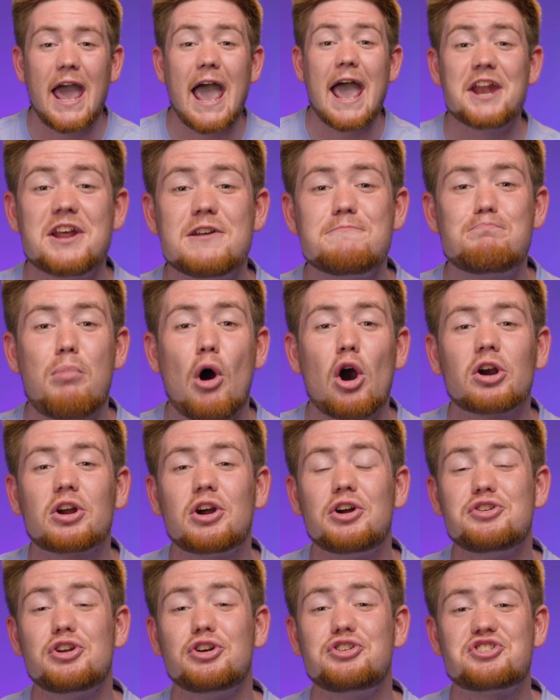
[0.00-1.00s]
and embark
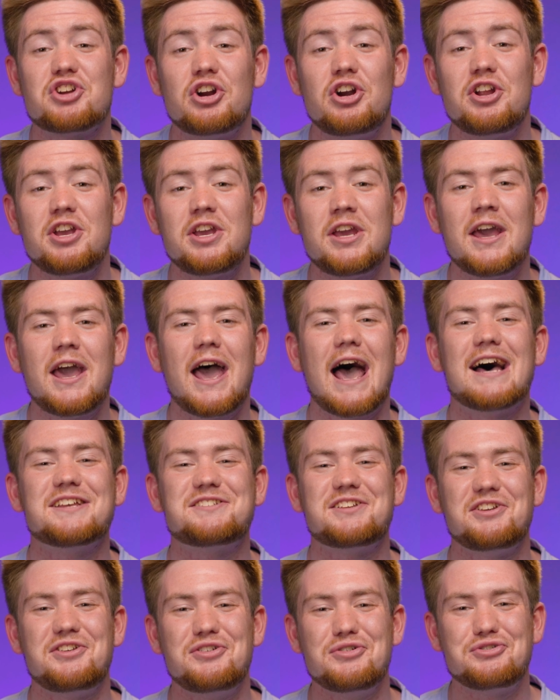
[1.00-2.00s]
on your journey
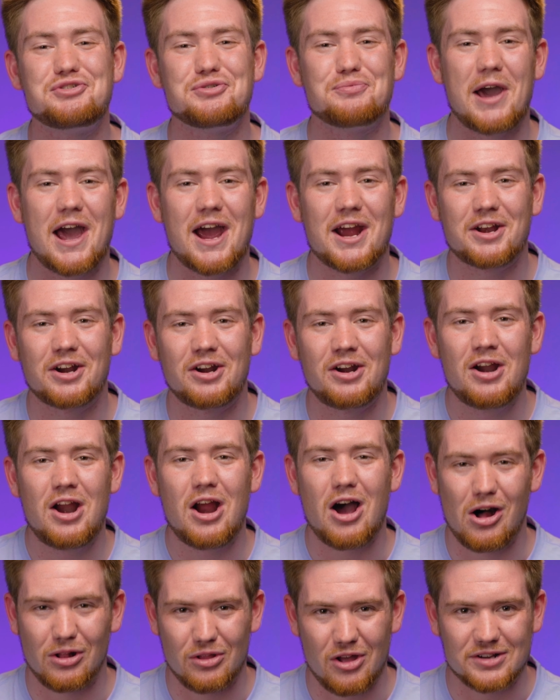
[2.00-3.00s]
as a YouTube hacker
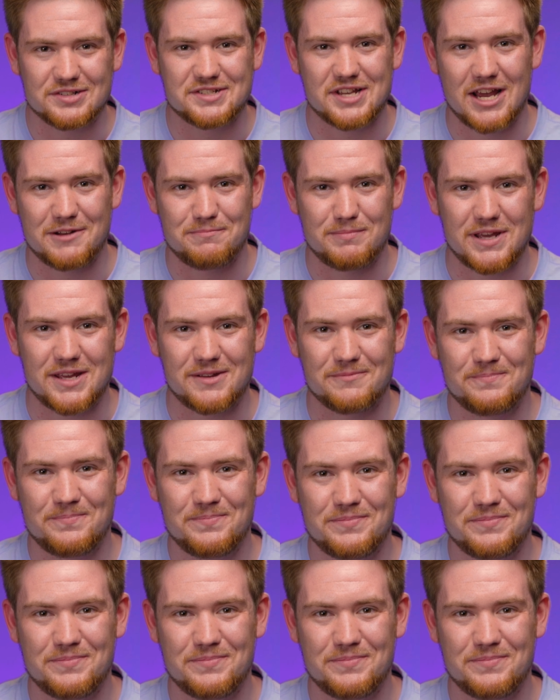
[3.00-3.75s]
alongside me.